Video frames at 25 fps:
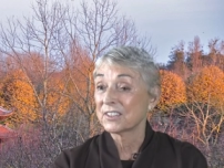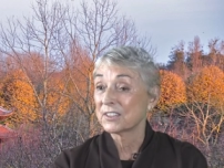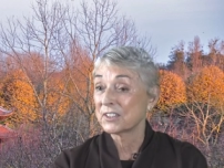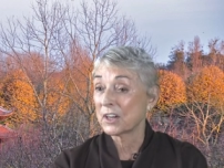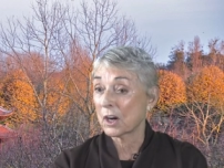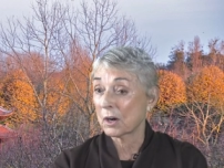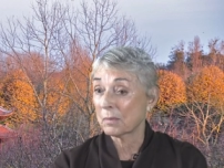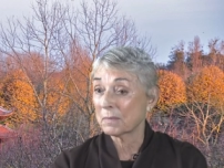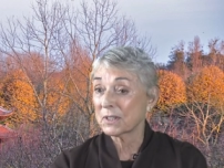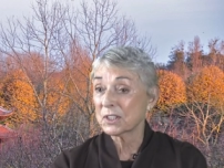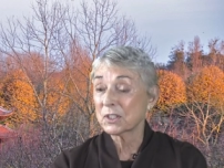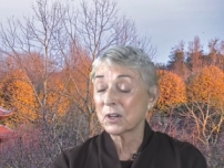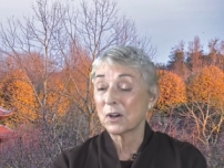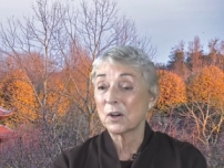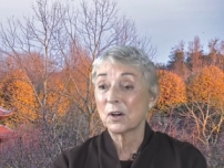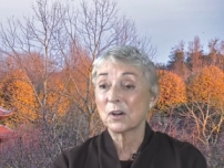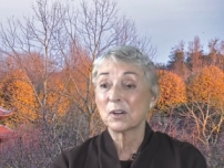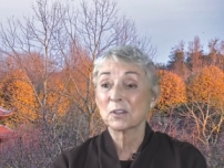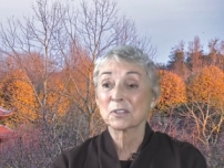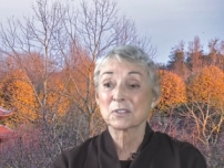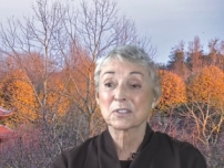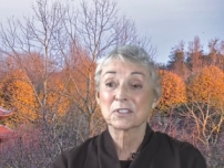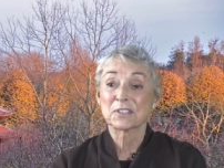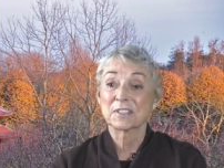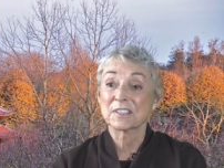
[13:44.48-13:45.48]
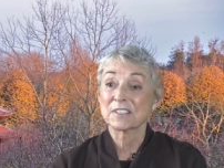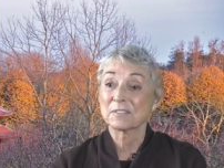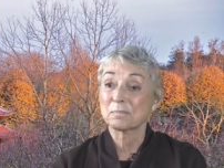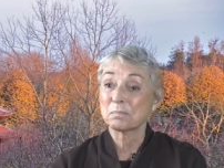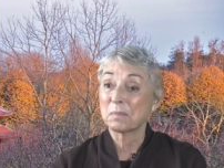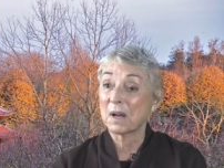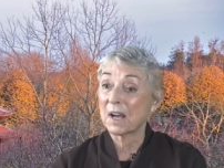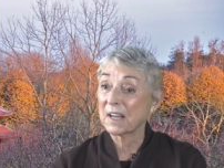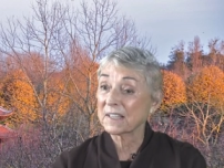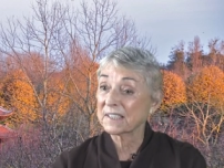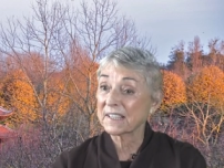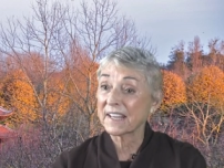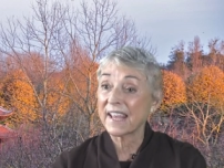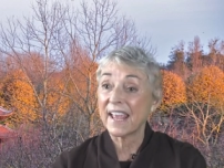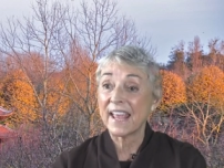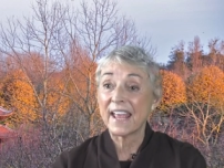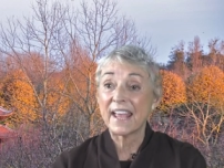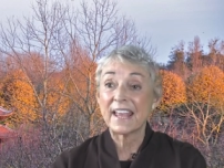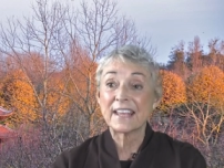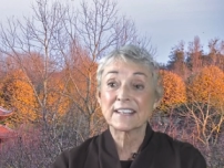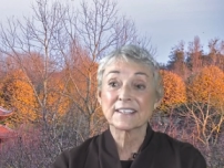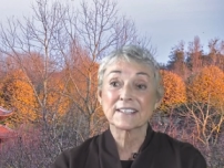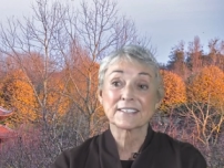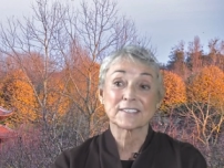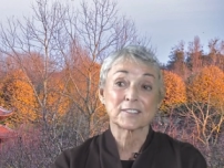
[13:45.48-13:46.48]
Dharma talks, the
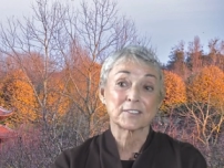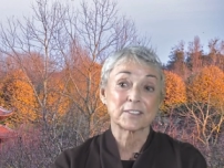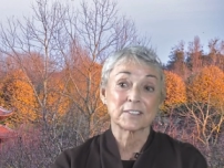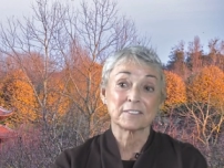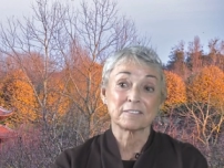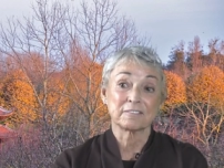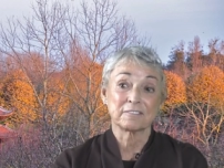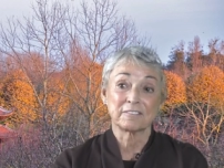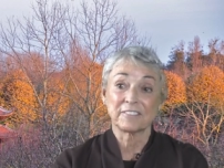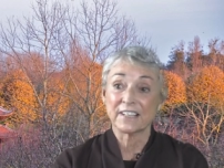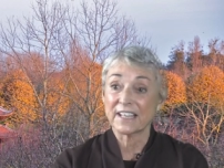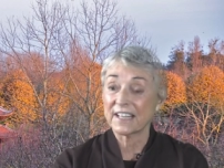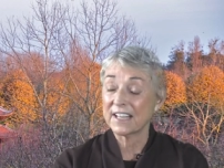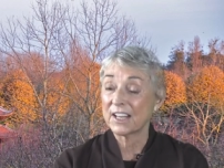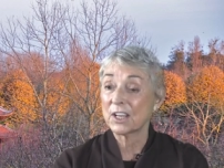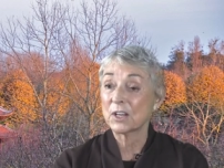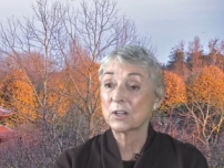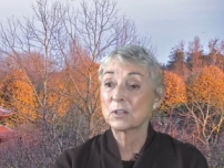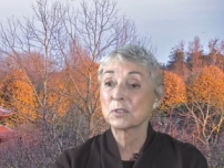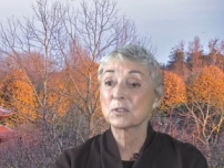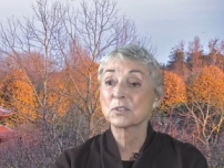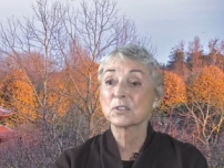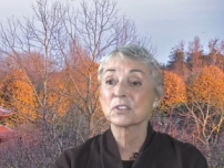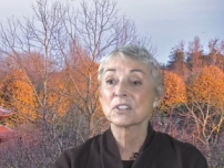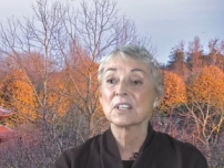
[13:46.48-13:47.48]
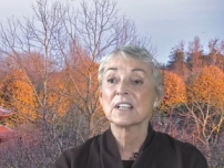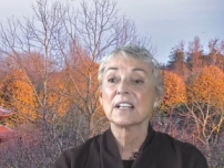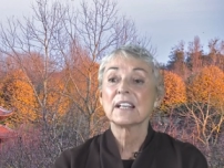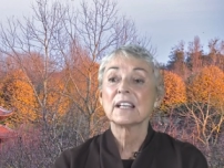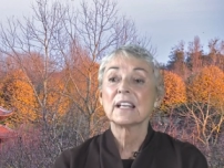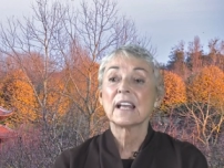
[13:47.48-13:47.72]
podcasts, the videos.